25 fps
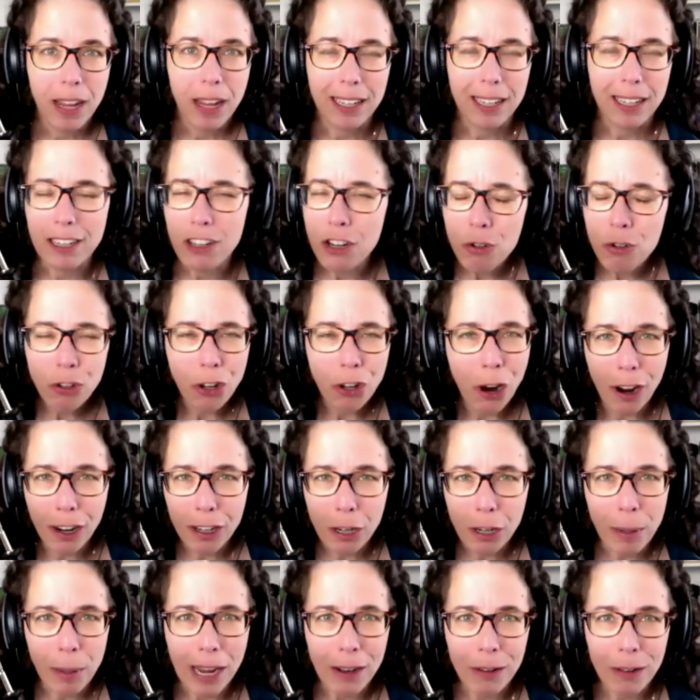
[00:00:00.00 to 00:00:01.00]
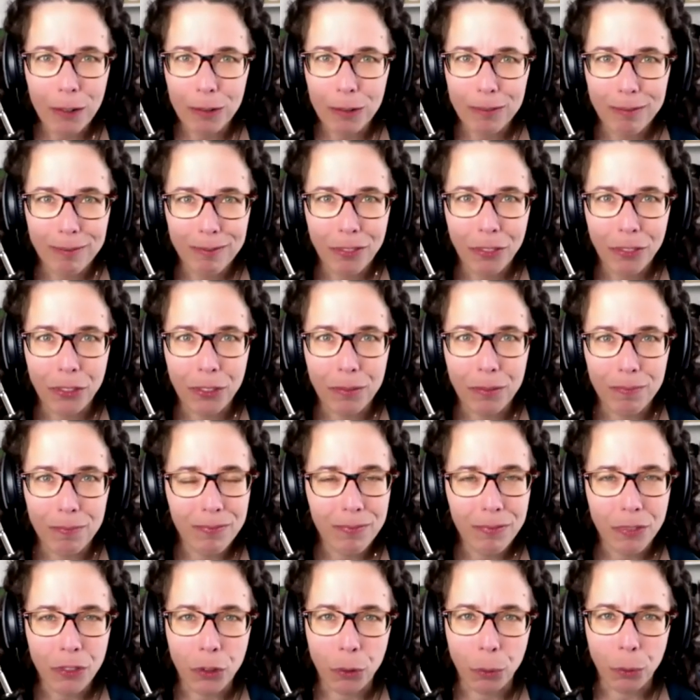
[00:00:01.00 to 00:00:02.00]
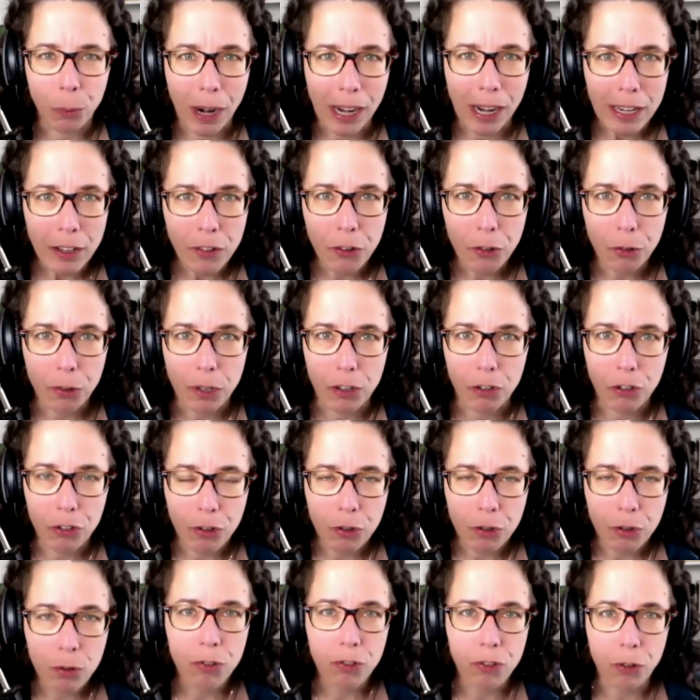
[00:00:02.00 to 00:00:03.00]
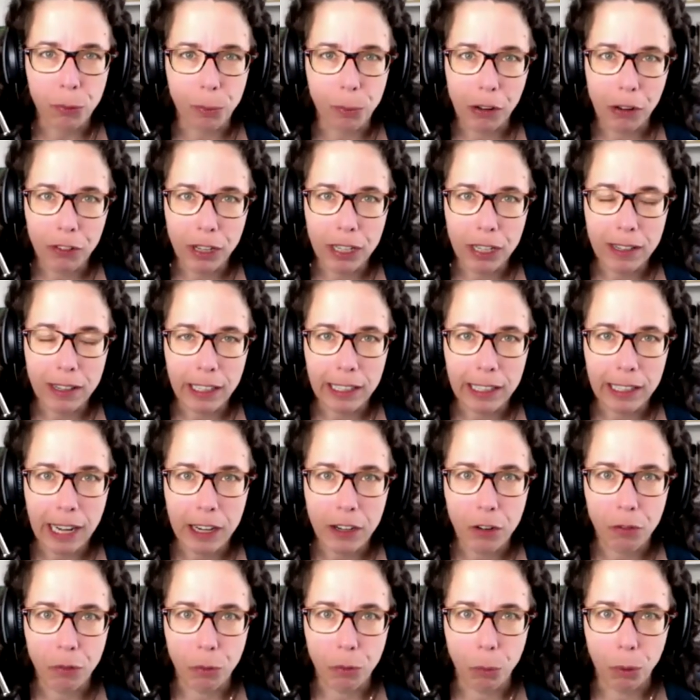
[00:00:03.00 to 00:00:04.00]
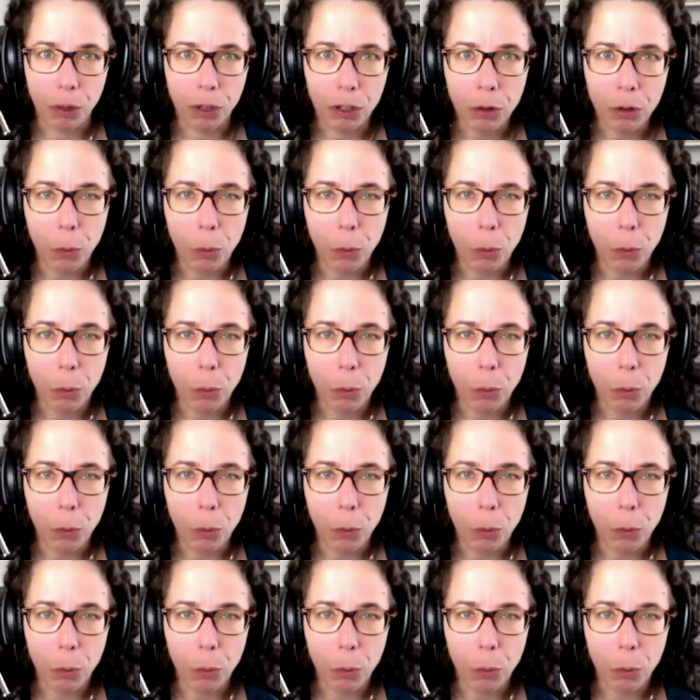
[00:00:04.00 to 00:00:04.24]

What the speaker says: Can you talk about the rights or issues surrounding that kind of work?